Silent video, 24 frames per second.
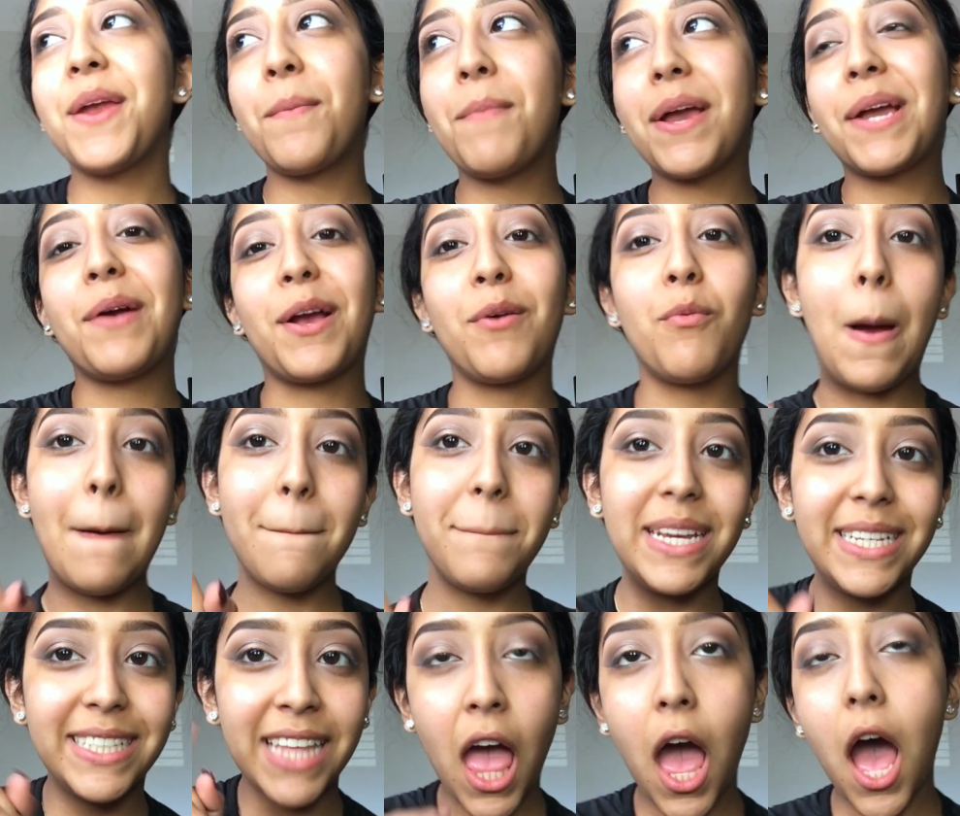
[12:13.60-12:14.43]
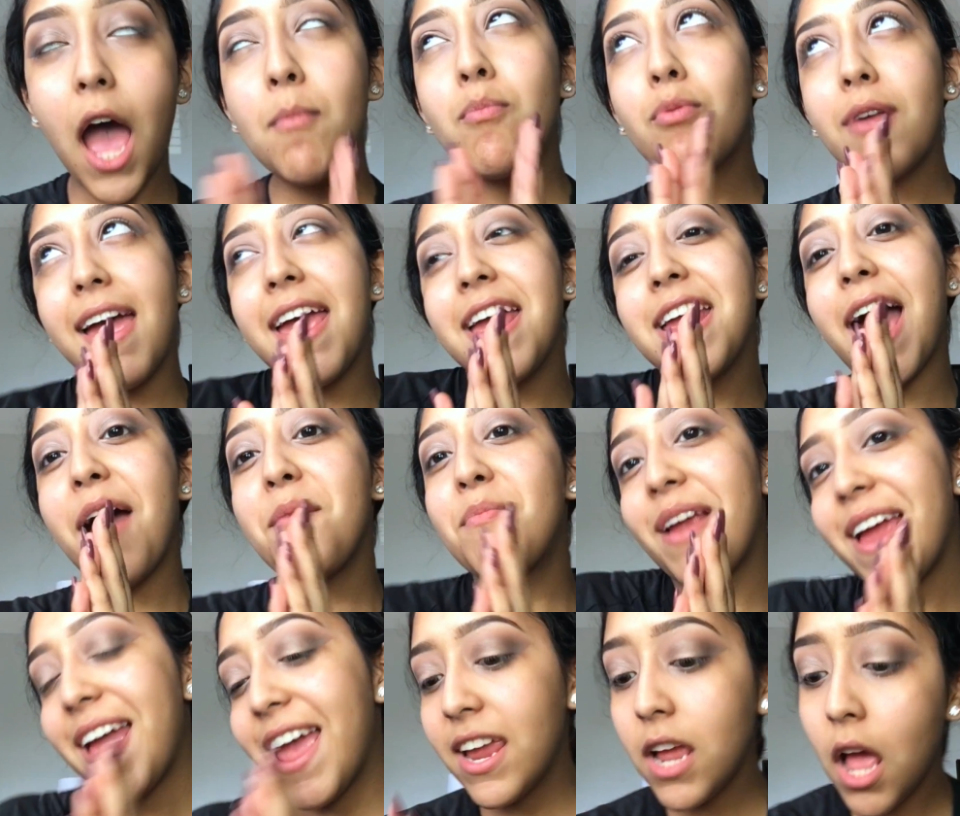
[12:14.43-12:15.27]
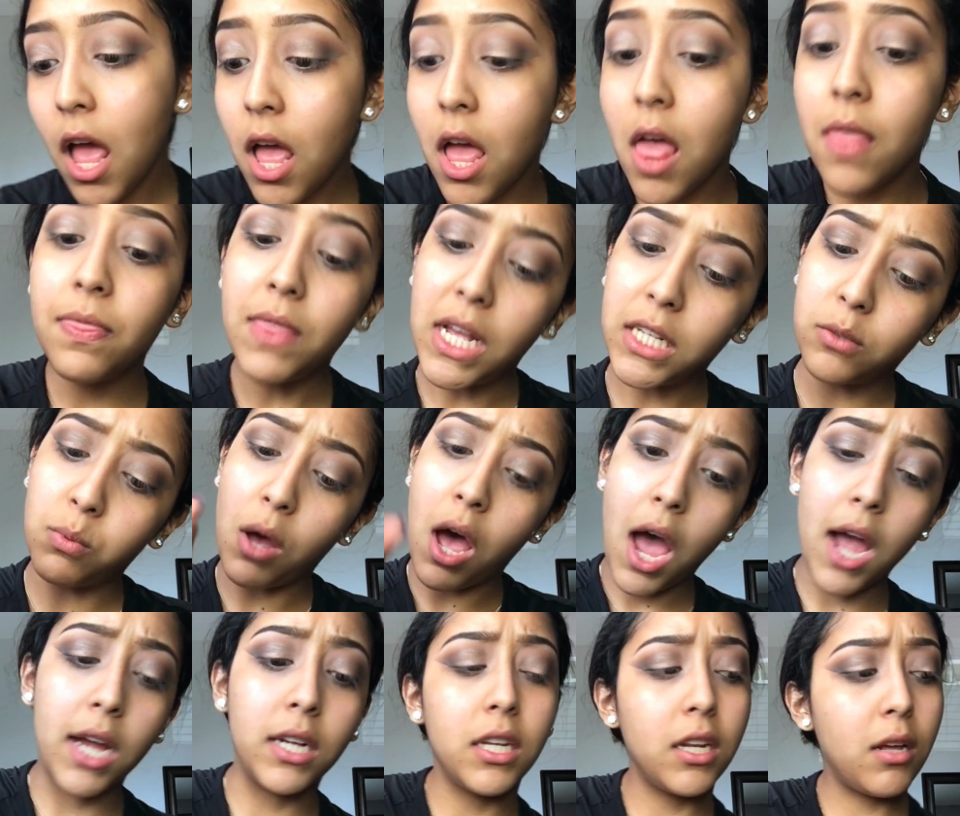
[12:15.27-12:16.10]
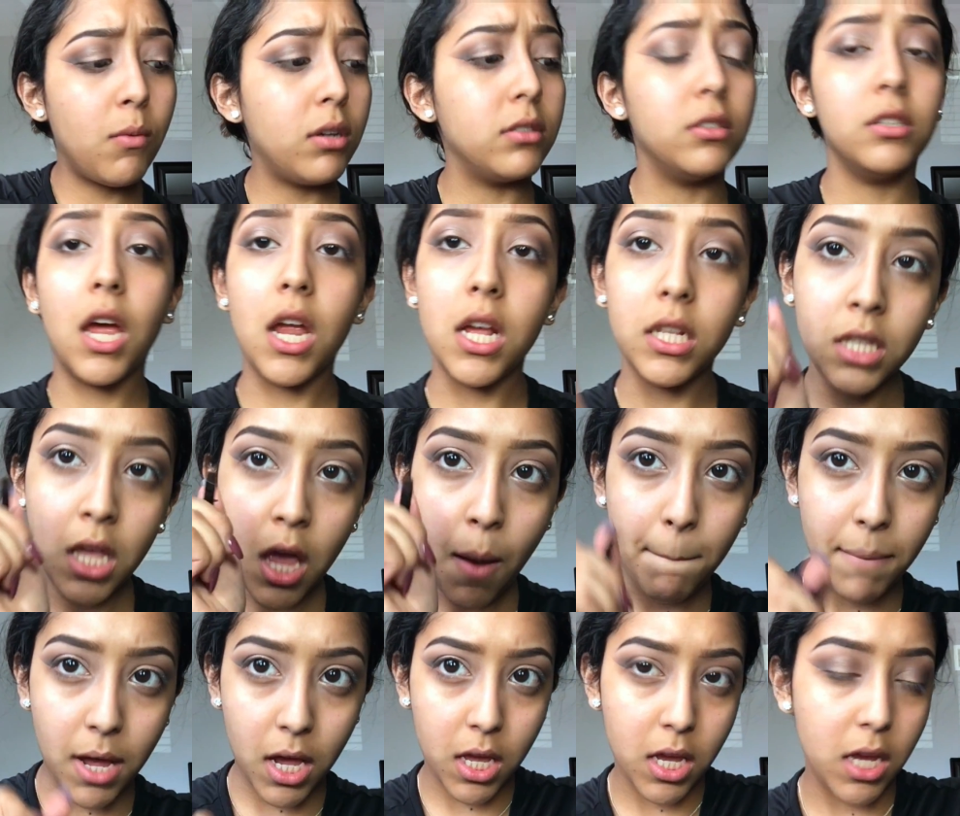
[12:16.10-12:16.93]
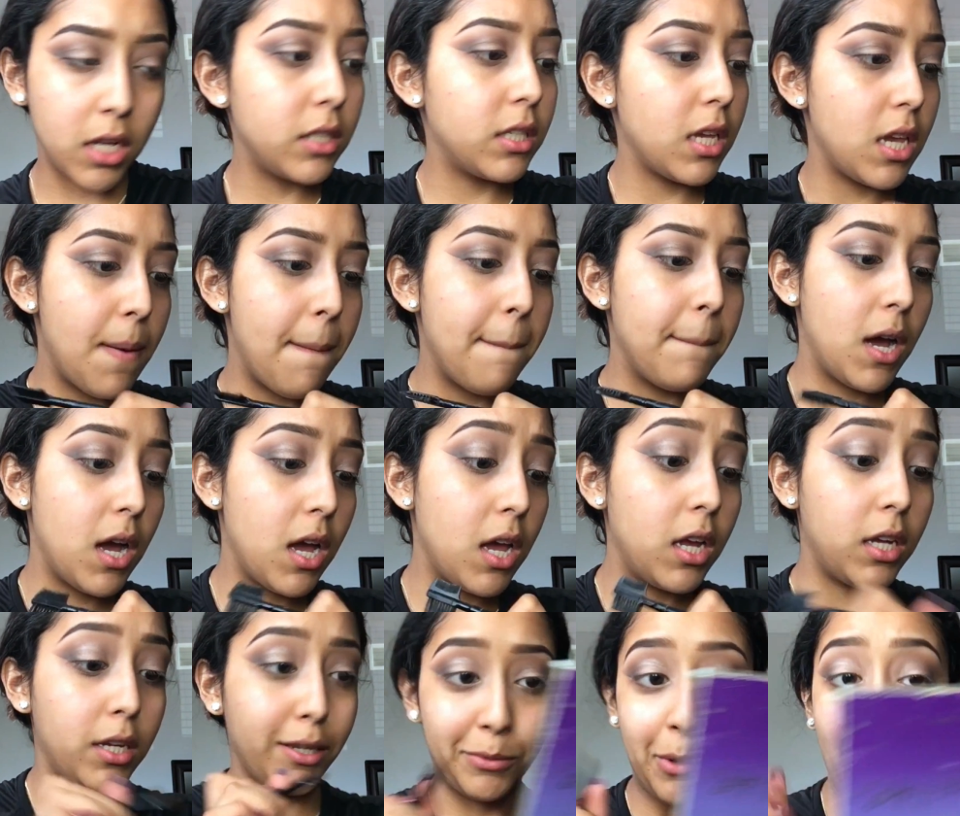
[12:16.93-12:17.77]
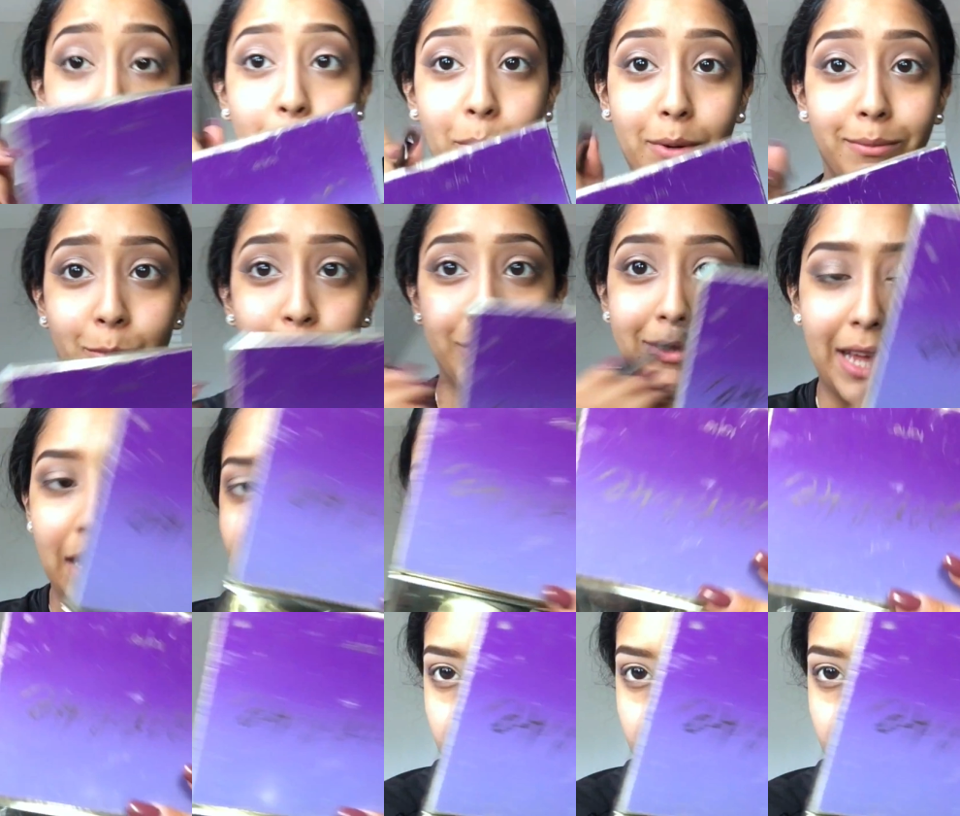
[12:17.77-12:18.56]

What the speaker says: on me, so I was like, alright, that's how we gonna play. But I ended off, I was